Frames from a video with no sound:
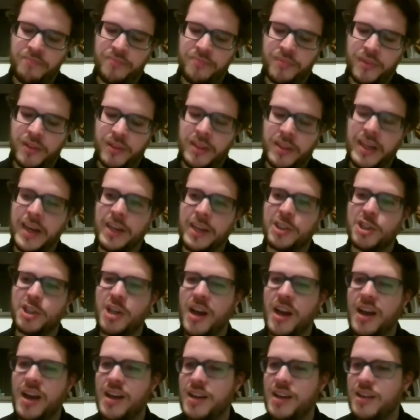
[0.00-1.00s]

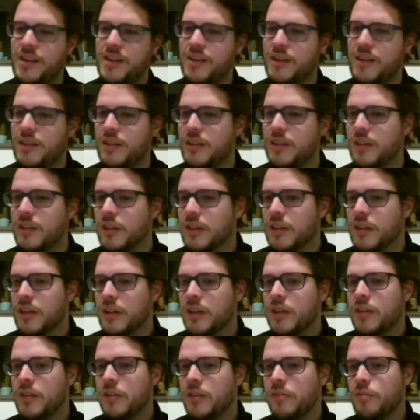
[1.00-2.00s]
cash-like,
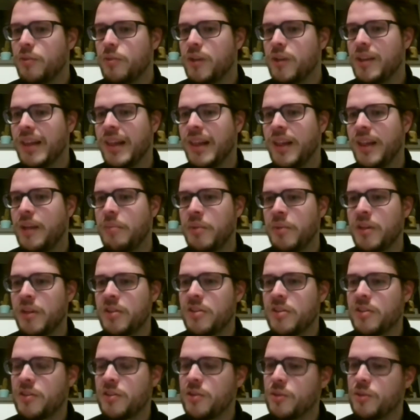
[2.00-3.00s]
with
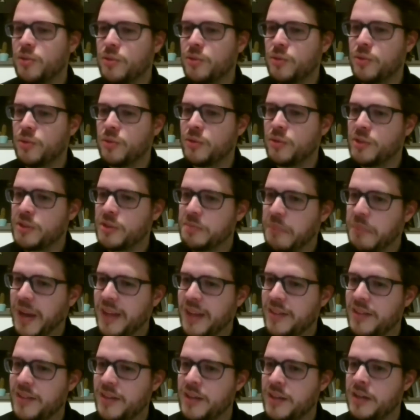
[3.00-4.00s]
limits to
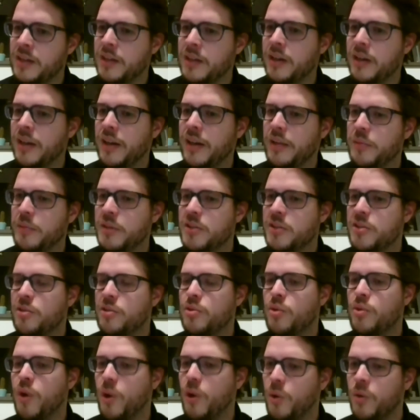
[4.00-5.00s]
spending, limits
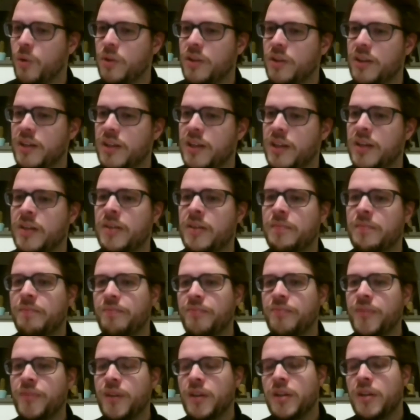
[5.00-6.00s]
to holding,
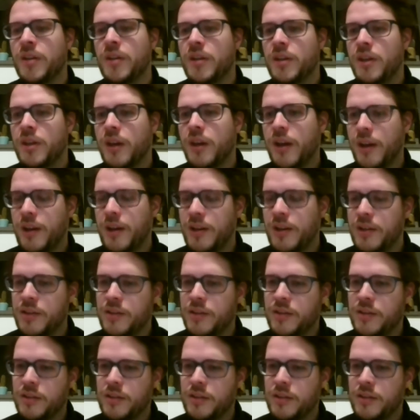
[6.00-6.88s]
and